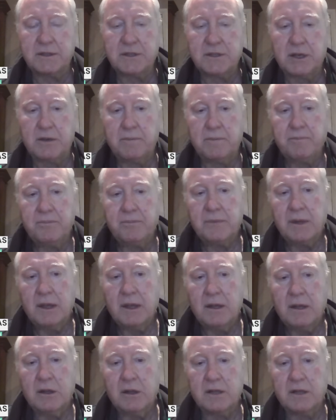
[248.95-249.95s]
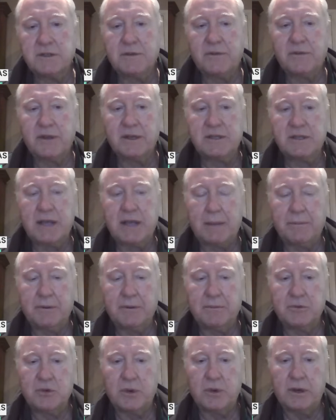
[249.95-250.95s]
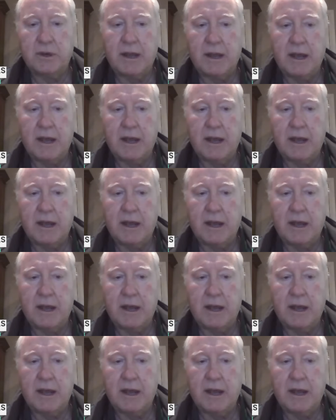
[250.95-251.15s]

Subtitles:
So, lots of things happening between